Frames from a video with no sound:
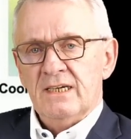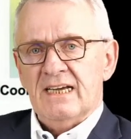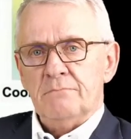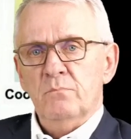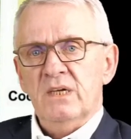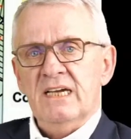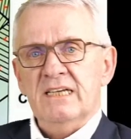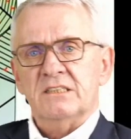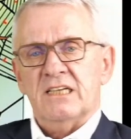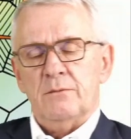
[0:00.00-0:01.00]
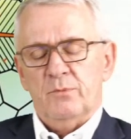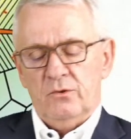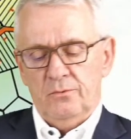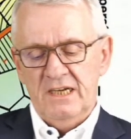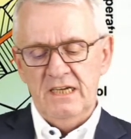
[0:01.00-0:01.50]
That means that
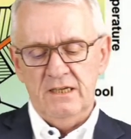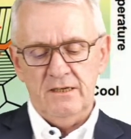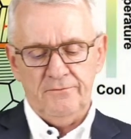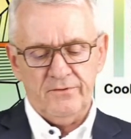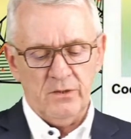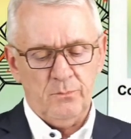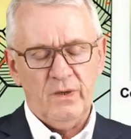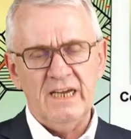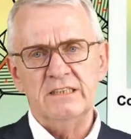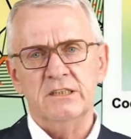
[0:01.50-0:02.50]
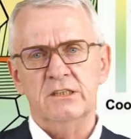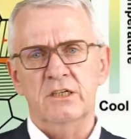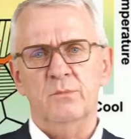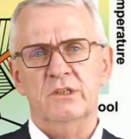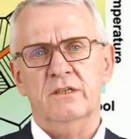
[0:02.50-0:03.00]
between different places
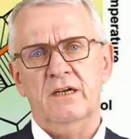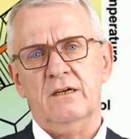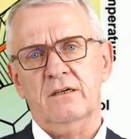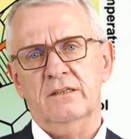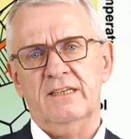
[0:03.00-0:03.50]
in a material,